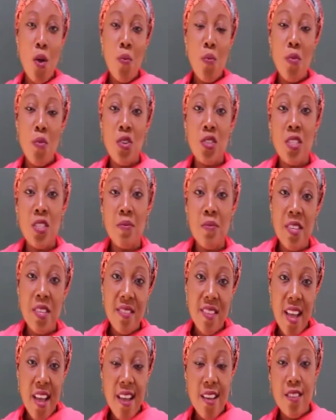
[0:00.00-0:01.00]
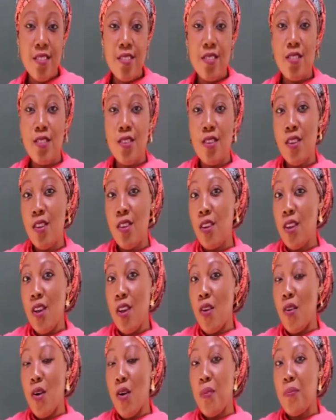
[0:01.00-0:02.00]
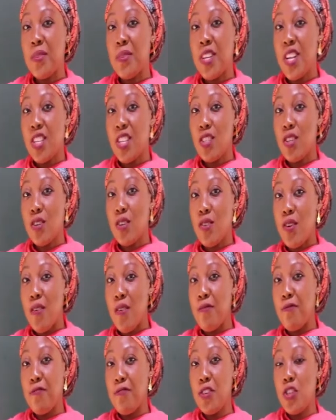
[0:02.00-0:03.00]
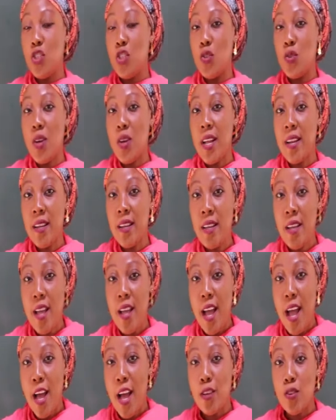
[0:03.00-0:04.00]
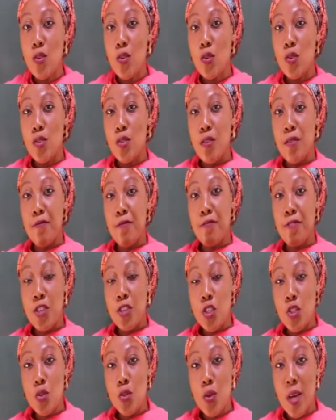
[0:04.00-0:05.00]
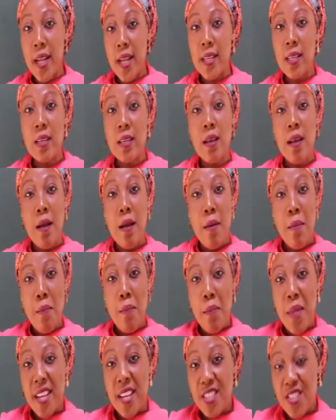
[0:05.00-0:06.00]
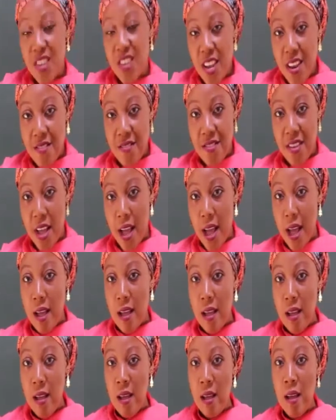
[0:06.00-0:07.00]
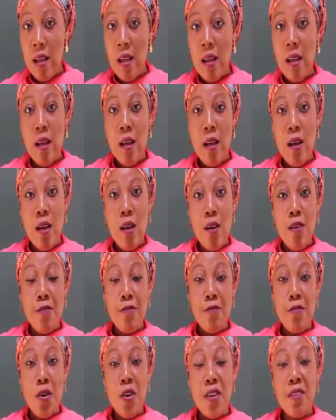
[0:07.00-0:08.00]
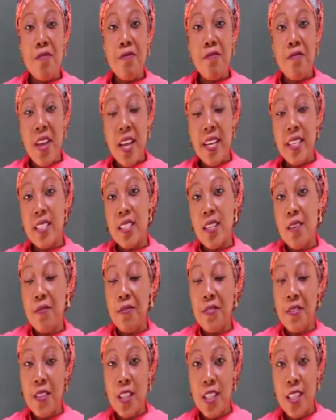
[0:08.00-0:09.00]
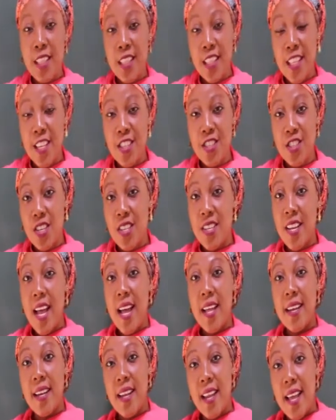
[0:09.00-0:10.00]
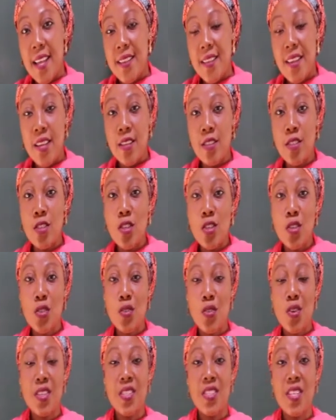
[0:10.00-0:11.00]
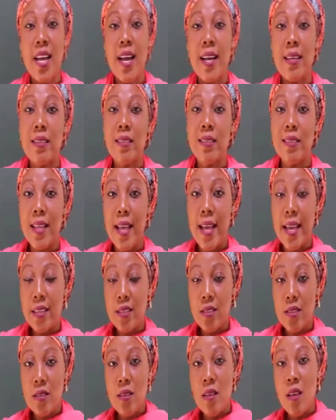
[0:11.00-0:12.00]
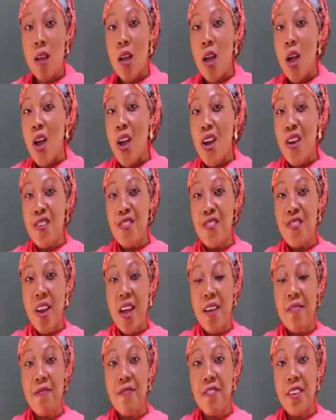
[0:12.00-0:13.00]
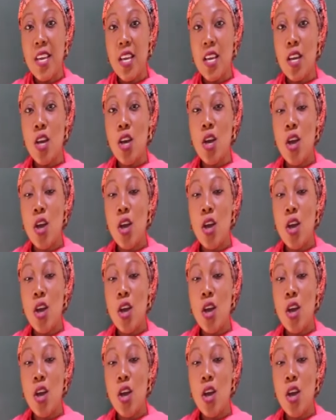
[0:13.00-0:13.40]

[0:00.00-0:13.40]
Multimedia is the combination of visual and audiovisual material for effective teaching and learning, such as text, graphic,